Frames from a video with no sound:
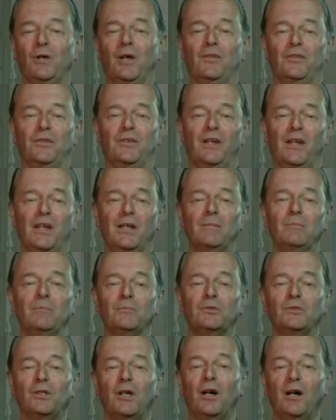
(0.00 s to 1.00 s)
know the
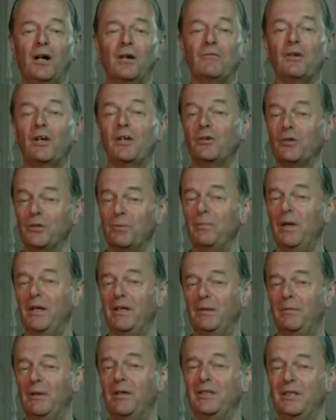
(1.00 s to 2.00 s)
names of a good
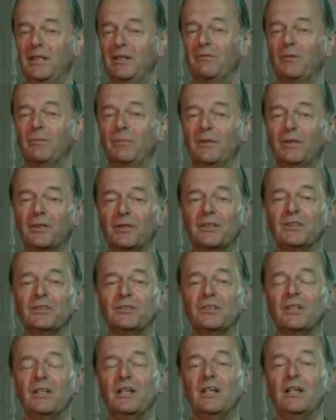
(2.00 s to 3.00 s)
many medieval
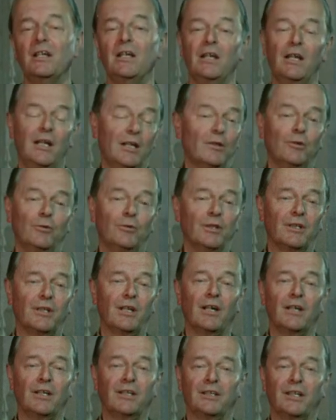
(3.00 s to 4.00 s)
builders, including the
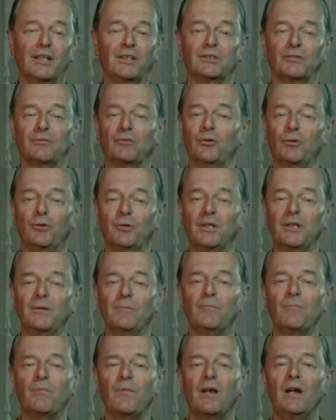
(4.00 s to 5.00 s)
architects of Cluny,
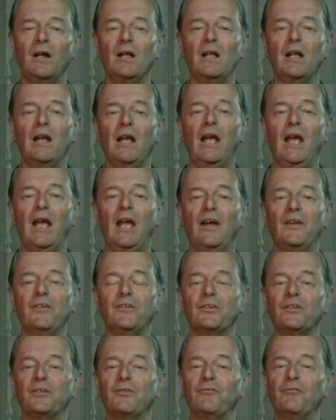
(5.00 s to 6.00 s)
and
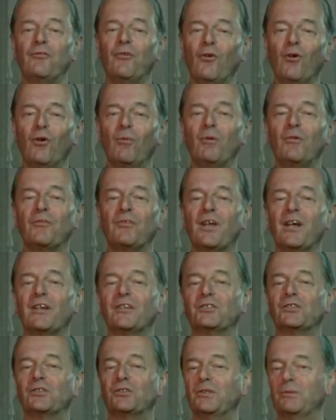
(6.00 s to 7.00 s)
the form of their
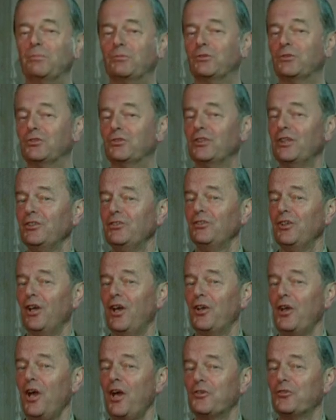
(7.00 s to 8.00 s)
inscriptions doesn't
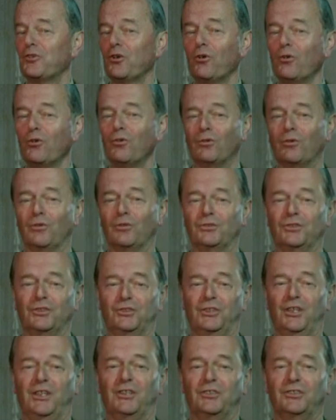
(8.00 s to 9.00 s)
at all
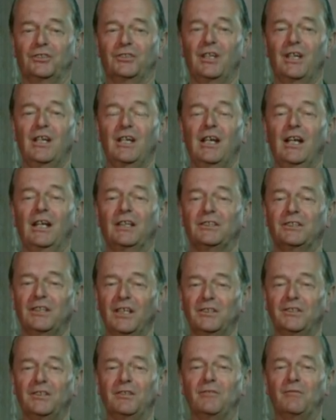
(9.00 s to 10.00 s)
suggest
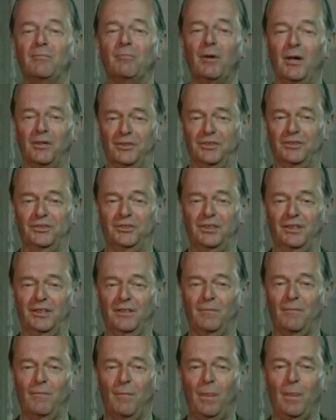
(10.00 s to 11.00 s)
excessive modesty.
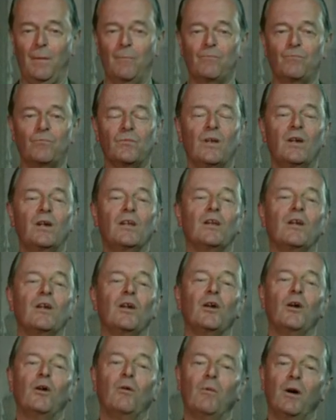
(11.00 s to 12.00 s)

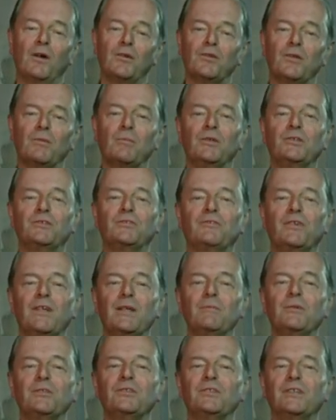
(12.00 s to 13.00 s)
One of the most
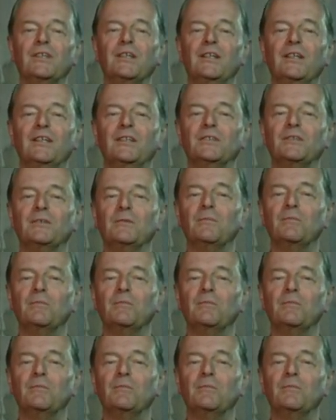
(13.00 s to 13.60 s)
famous is